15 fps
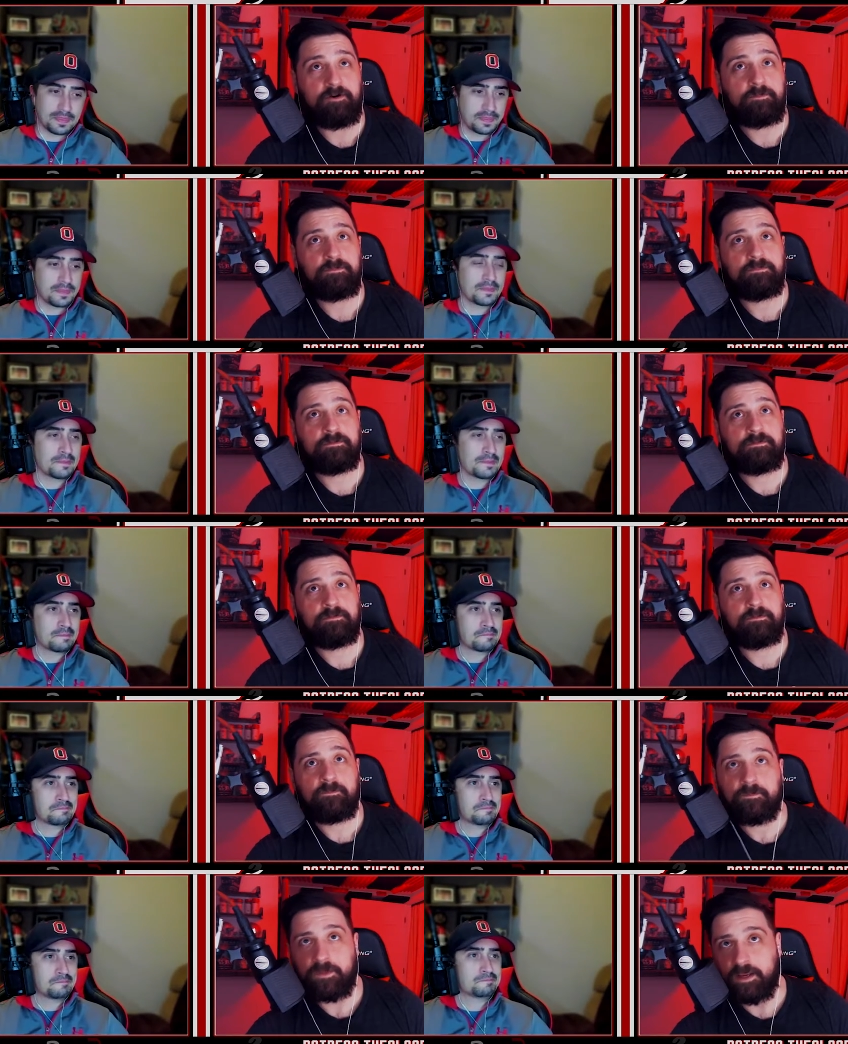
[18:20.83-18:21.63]
Speaker 1: room.
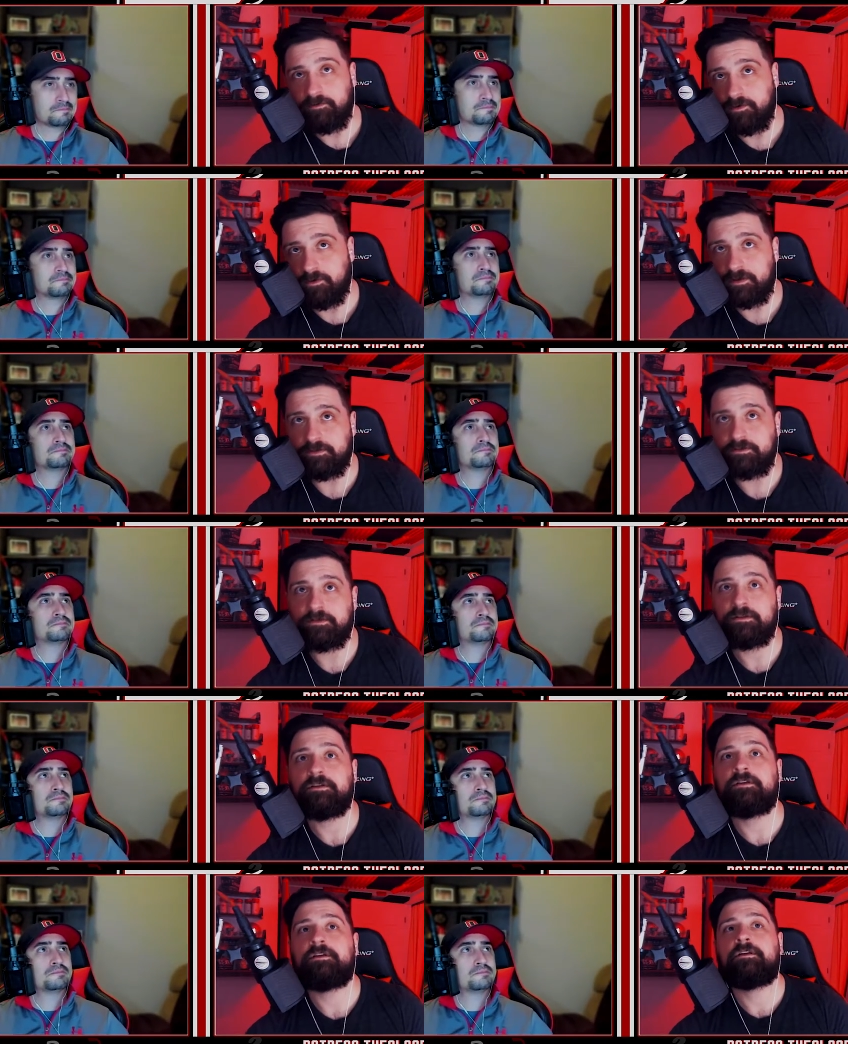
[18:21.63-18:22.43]

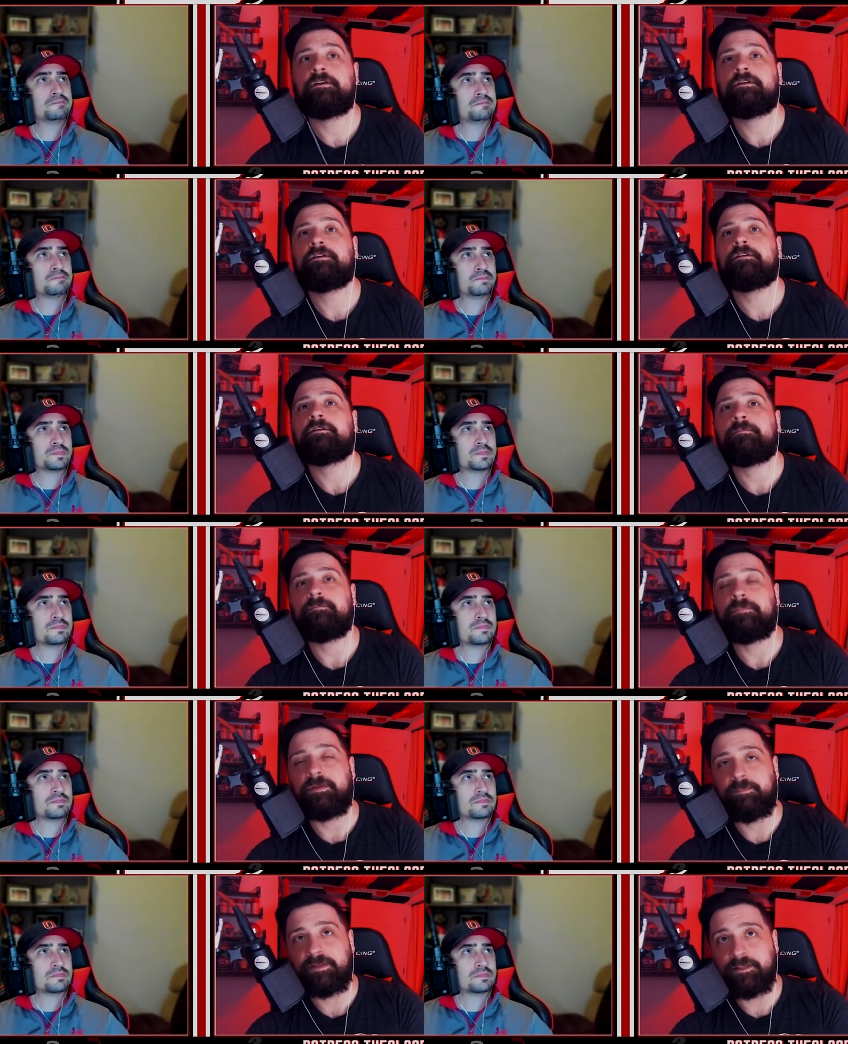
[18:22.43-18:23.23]
Everyone,
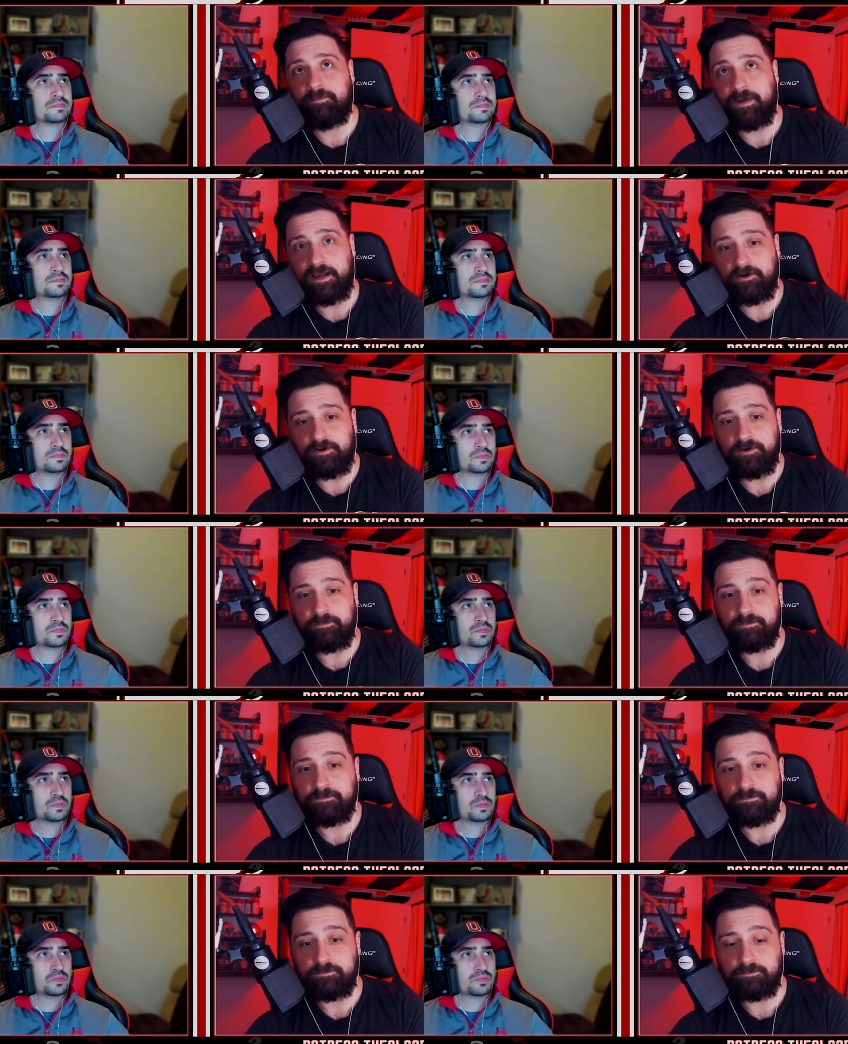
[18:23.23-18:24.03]
meet me in the back
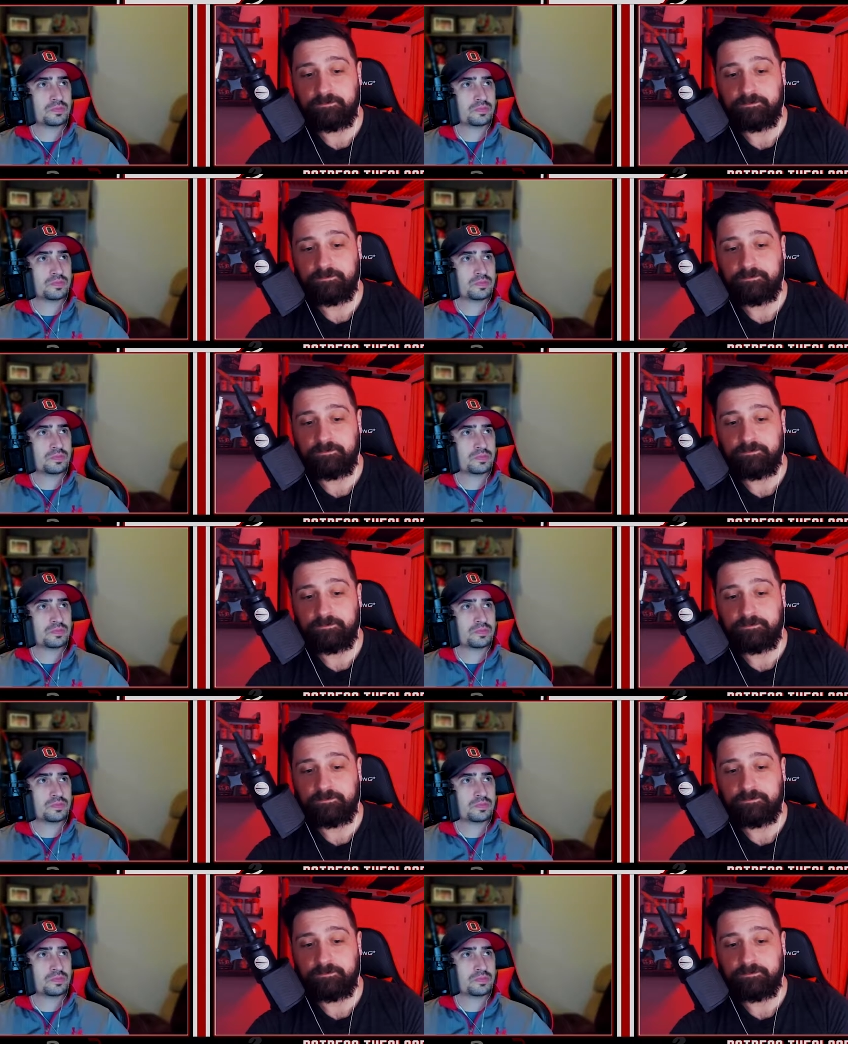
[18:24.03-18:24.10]
room.